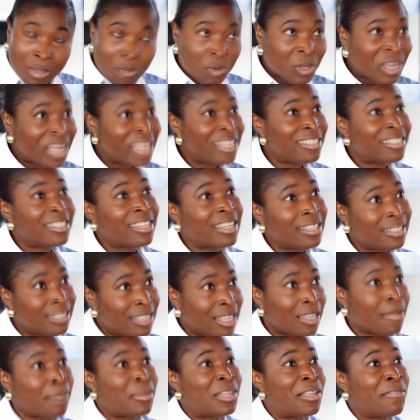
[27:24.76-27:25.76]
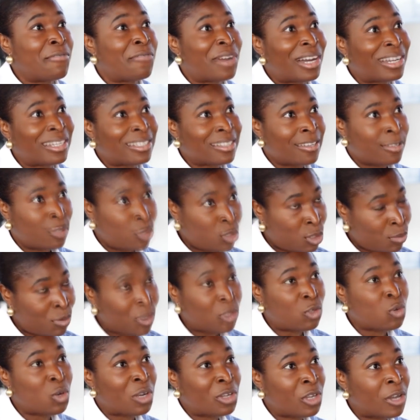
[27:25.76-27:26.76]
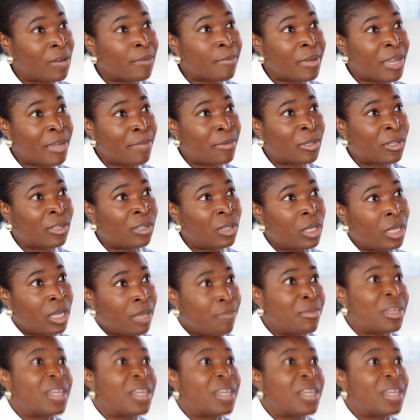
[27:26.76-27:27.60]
Caucasians, that have been invited to speak to our young people